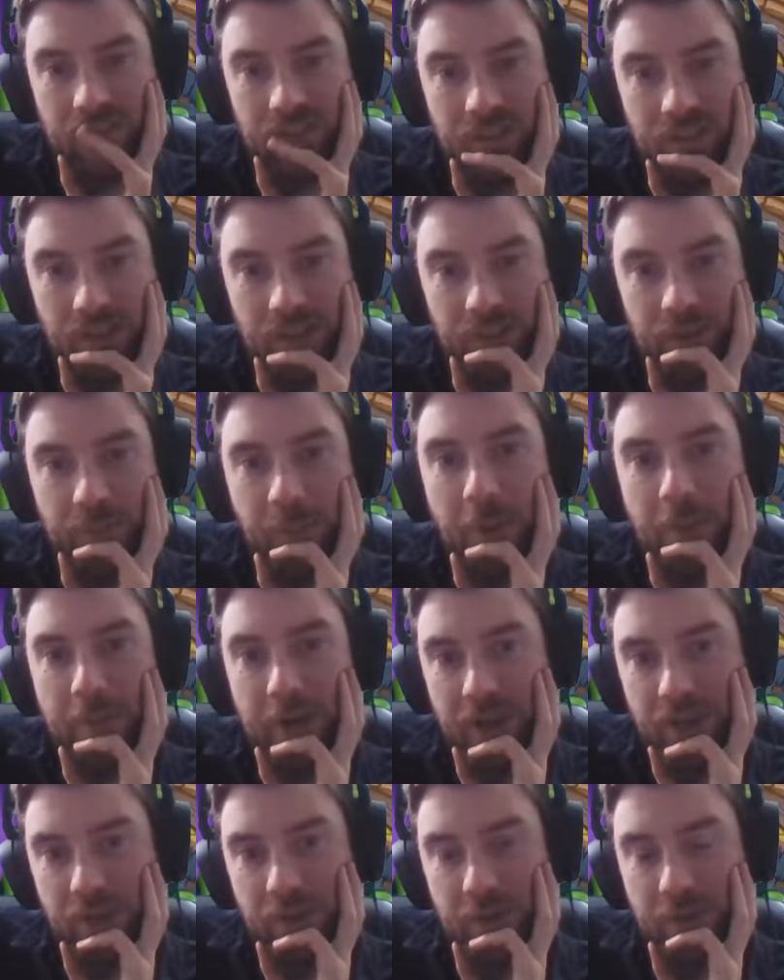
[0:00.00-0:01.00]
That
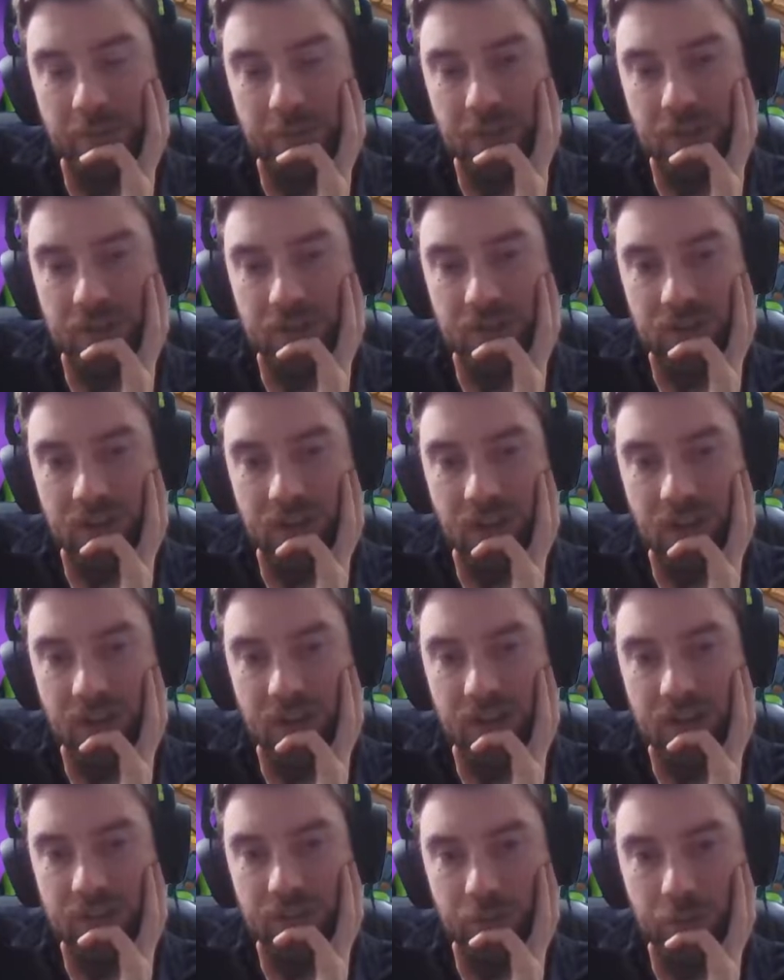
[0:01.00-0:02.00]
Spellbreaker would have been good there.
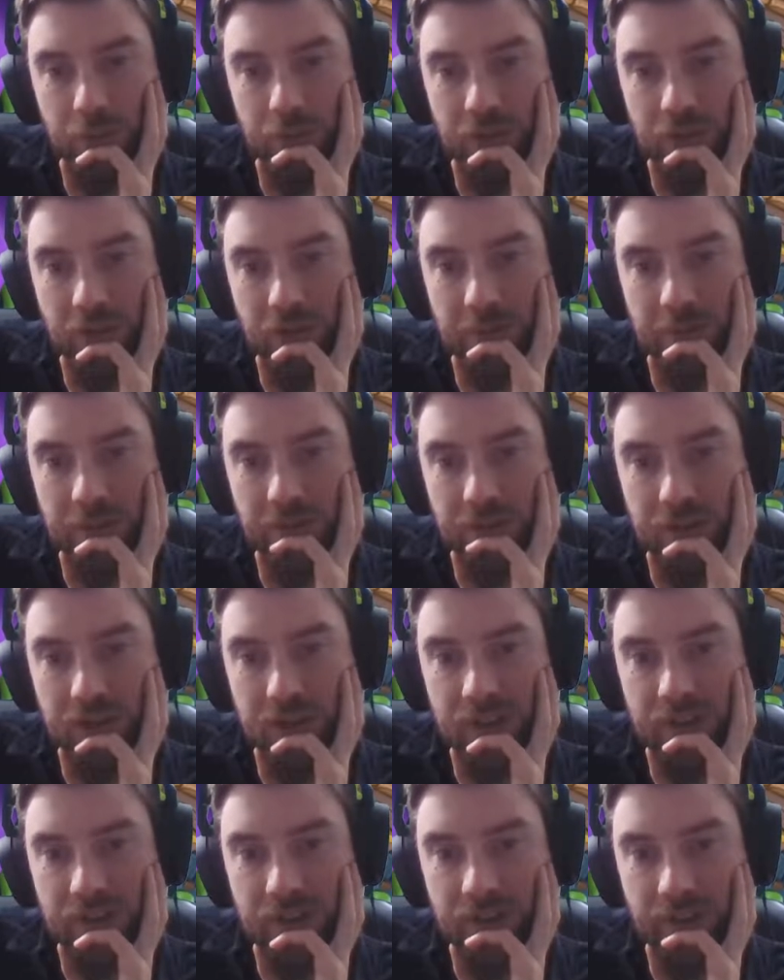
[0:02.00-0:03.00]
It's also going to be really
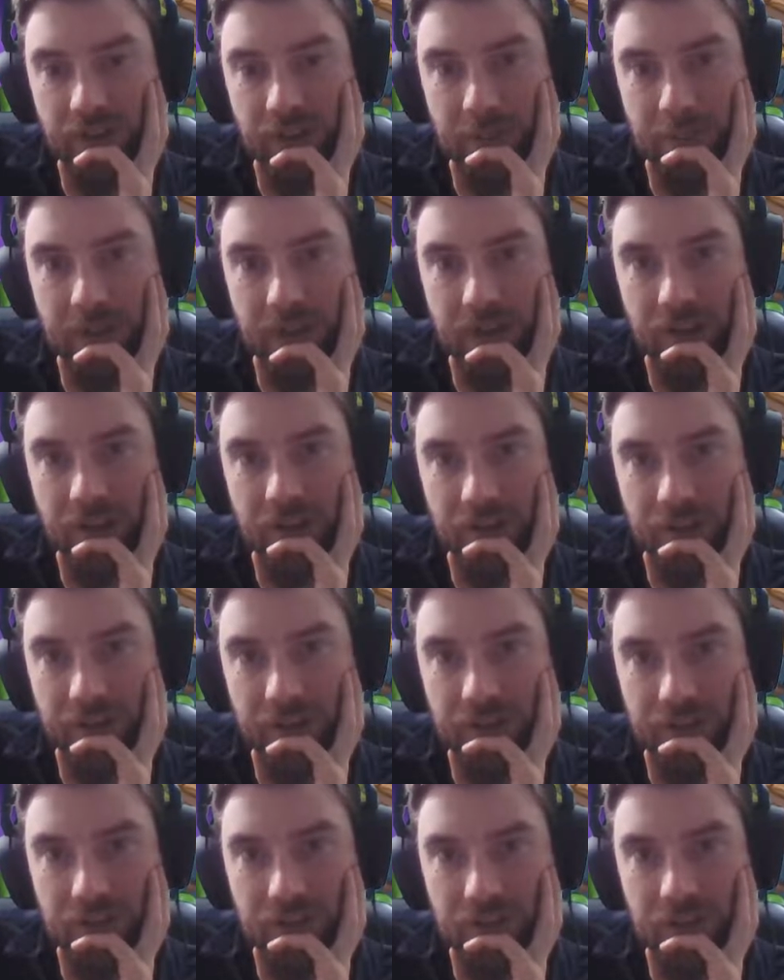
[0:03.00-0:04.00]
good if I can play it on
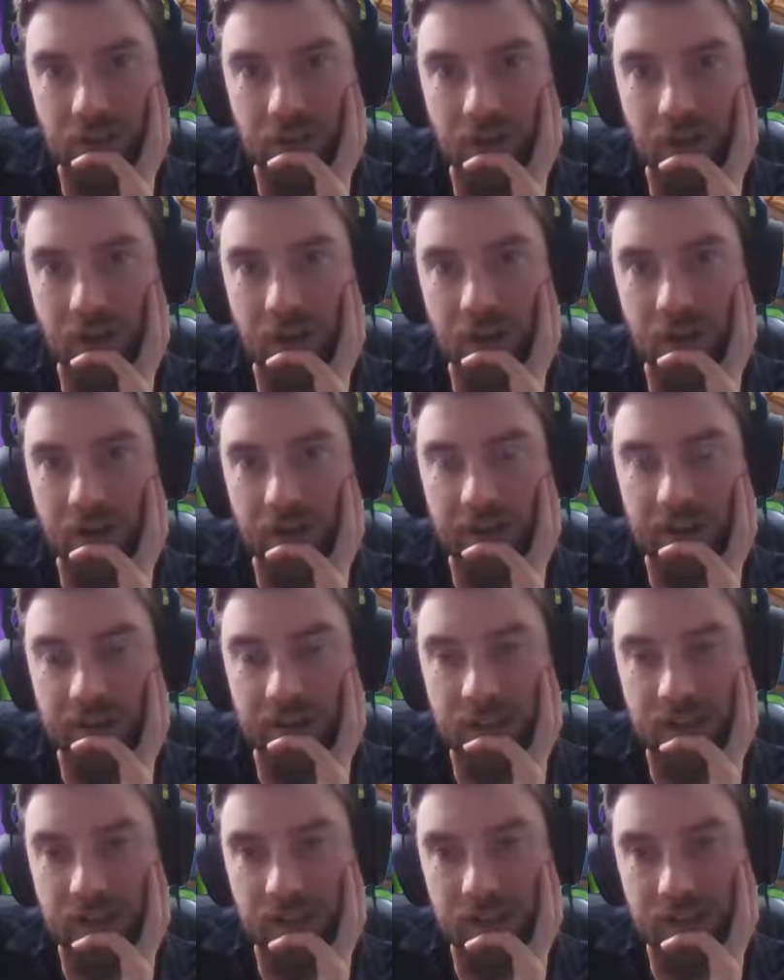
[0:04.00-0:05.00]
his
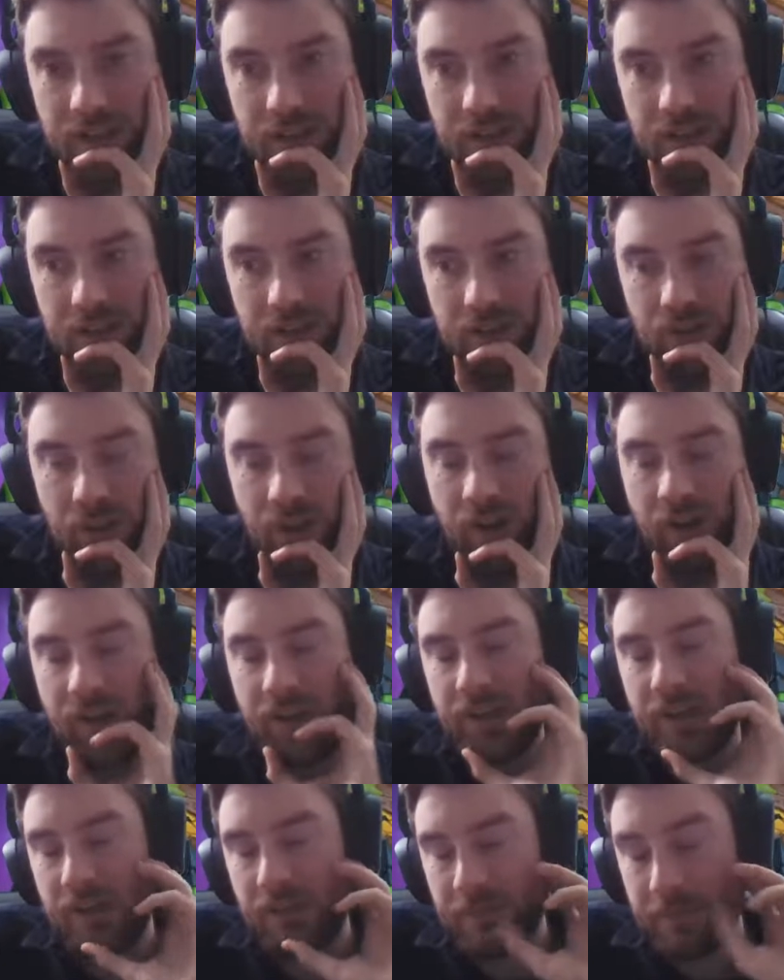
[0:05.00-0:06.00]
Hyena. Not
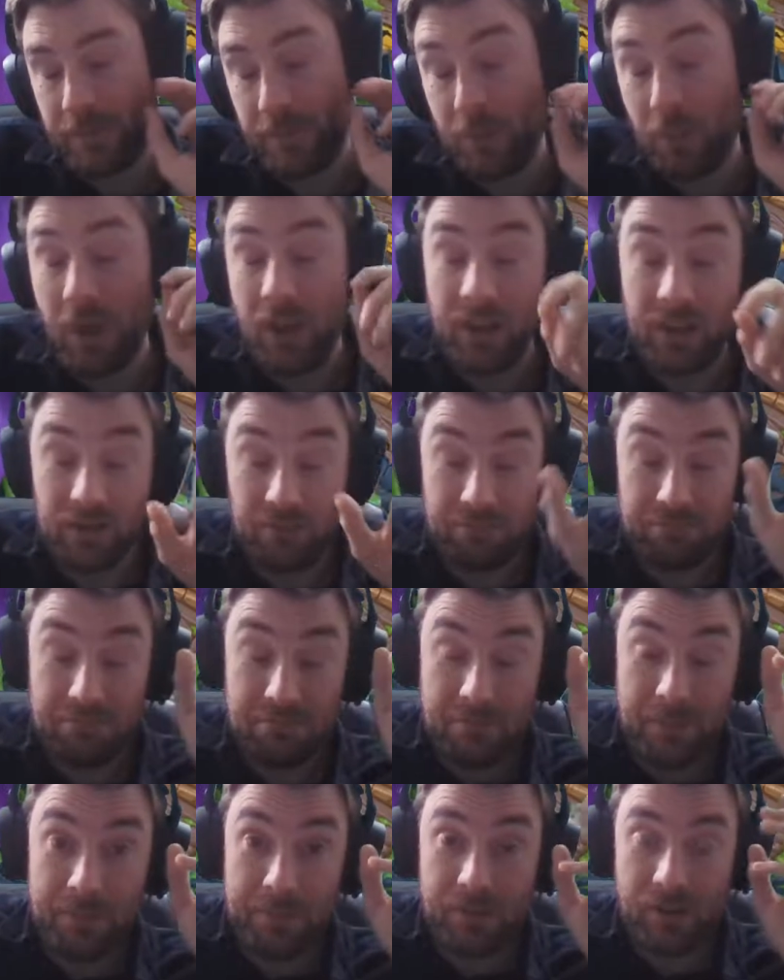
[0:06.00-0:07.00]
Hyena. Well,
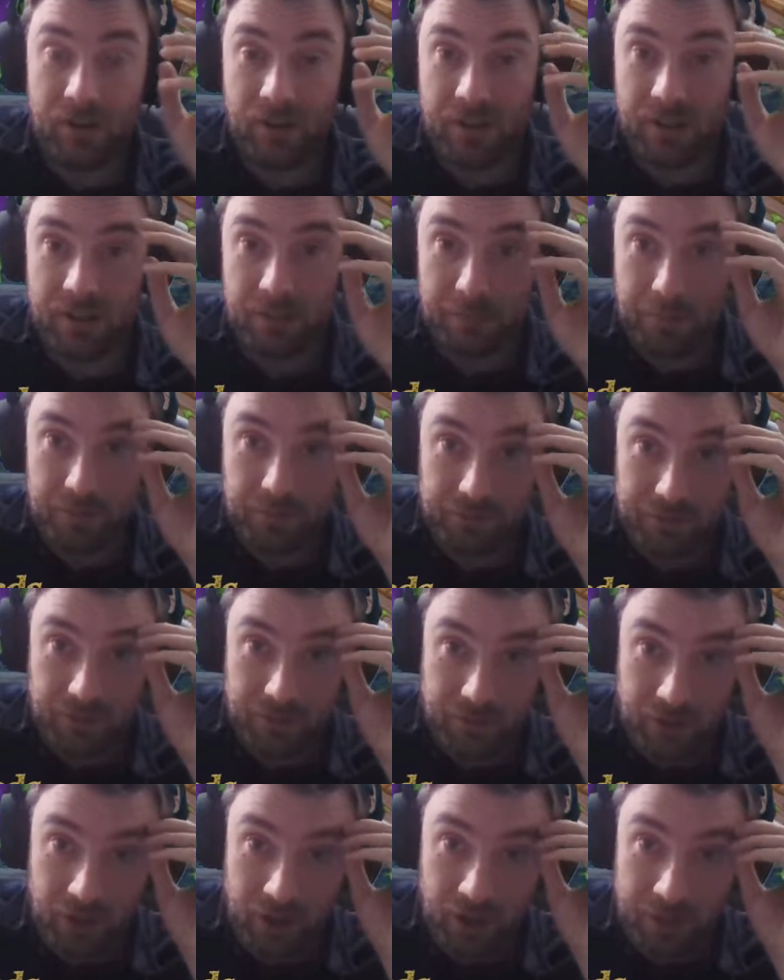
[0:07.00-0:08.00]
maybe Hyena, but also
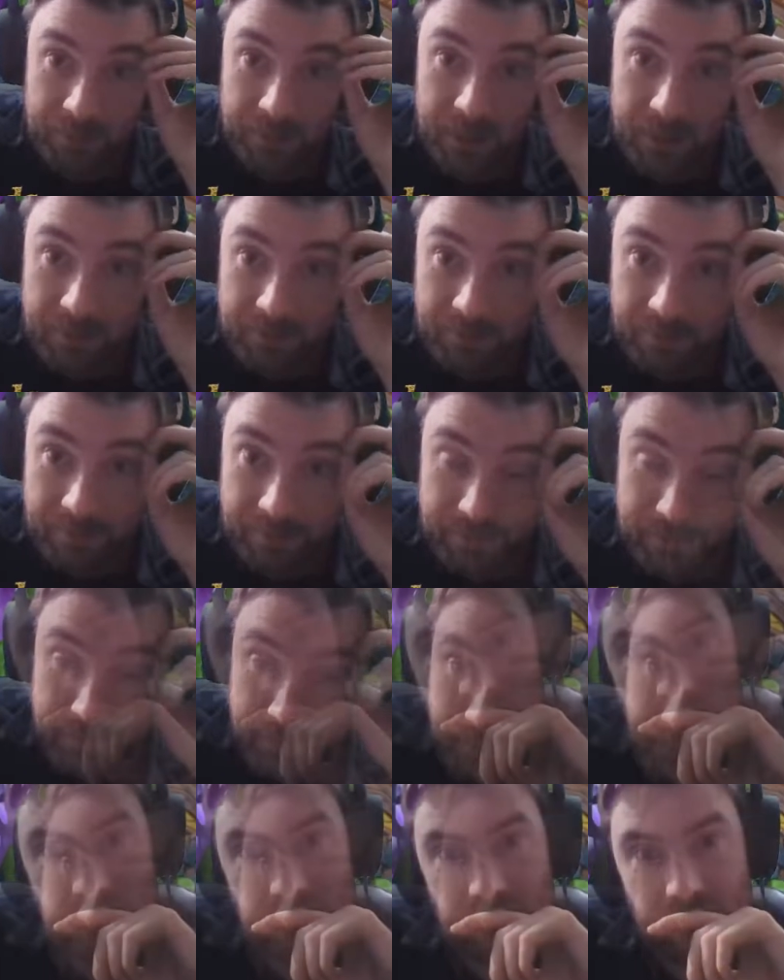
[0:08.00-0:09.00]
the High Main.
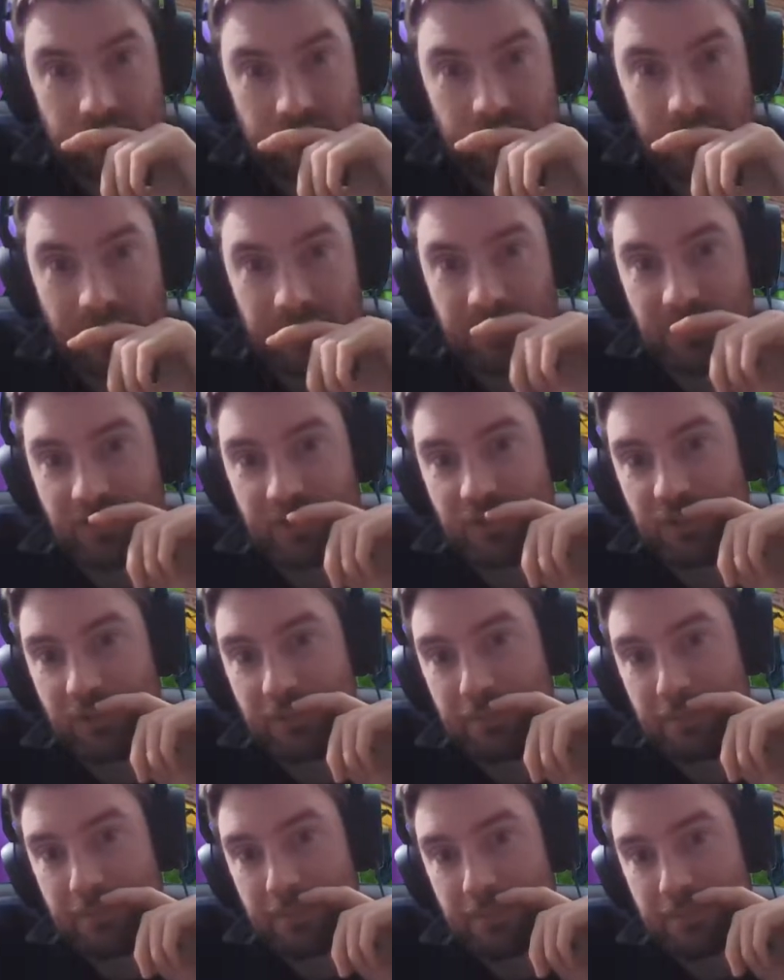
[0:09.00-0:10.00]
Perhaps I should have
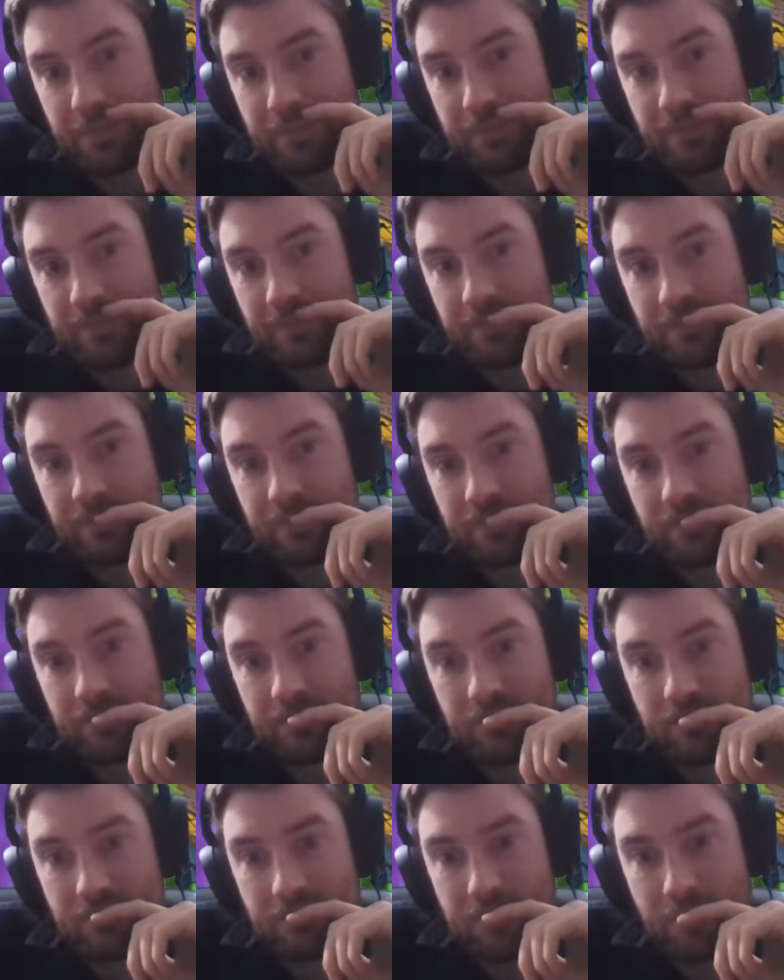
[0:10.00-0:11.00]

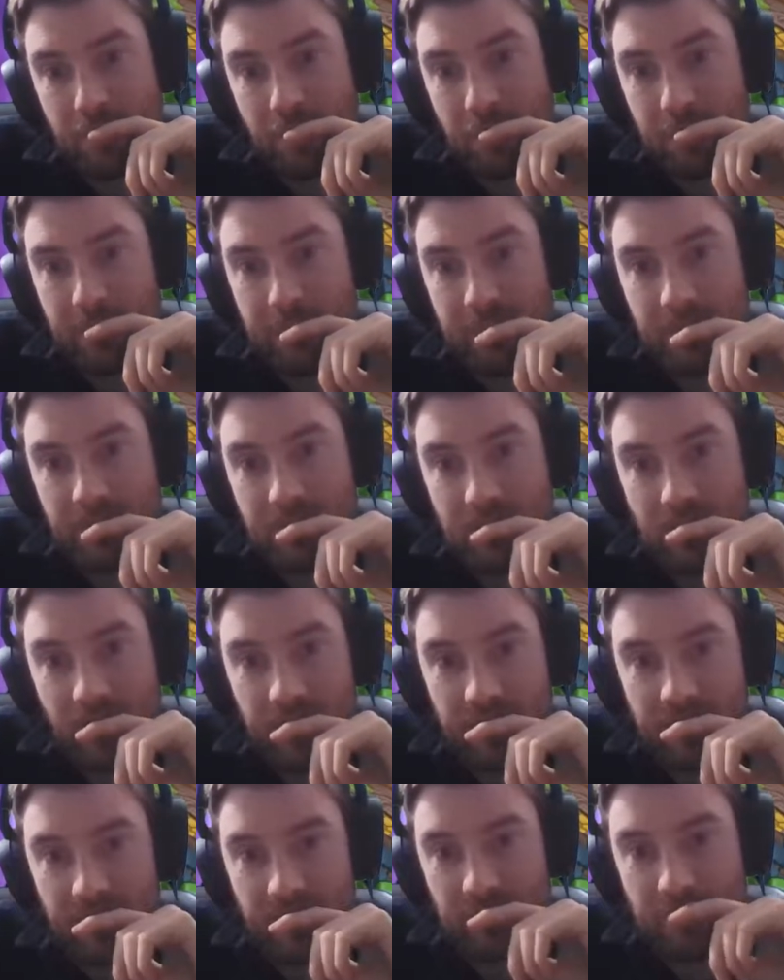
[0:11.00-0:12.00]
popped.
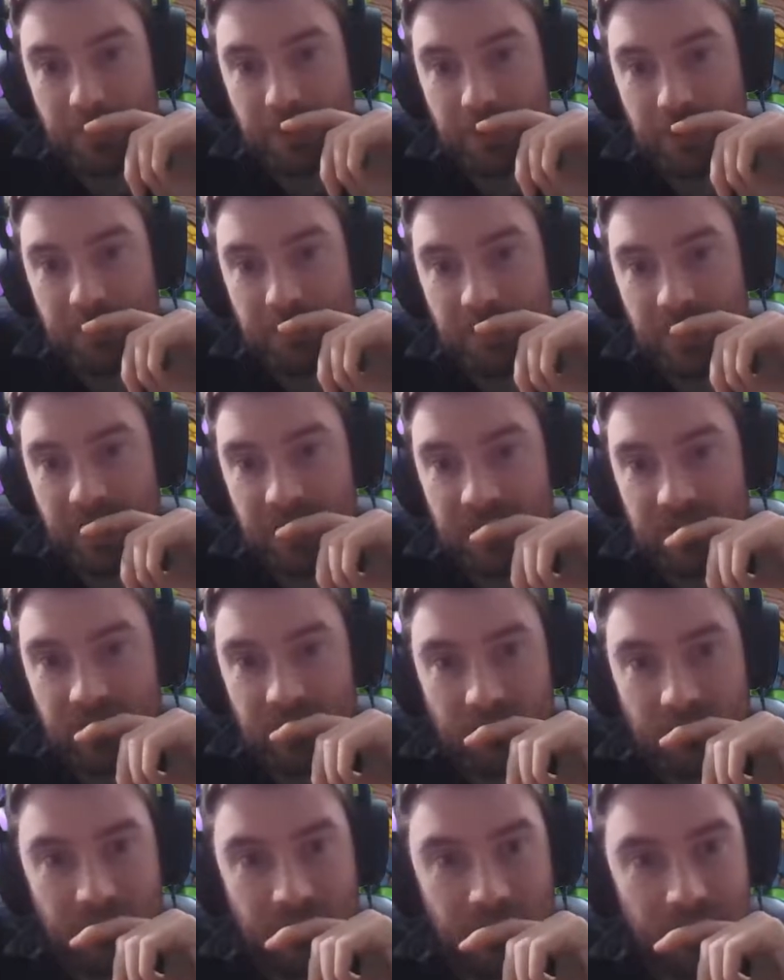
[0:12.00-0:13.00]
Okay, Spreading Plague's
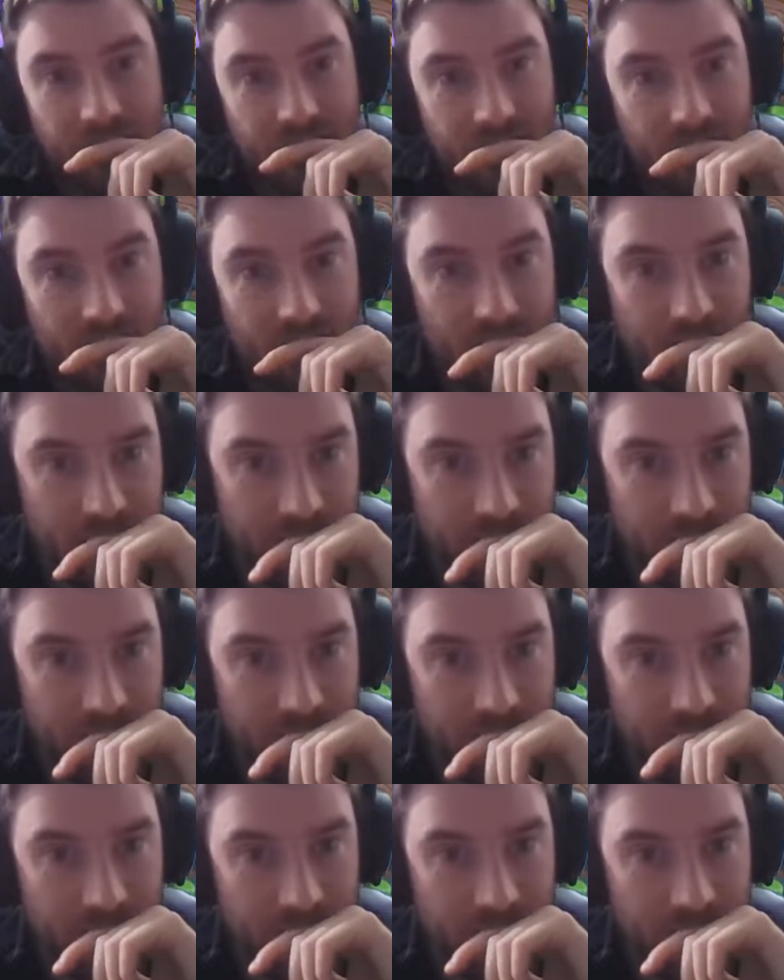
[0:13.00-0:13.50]
going to work here.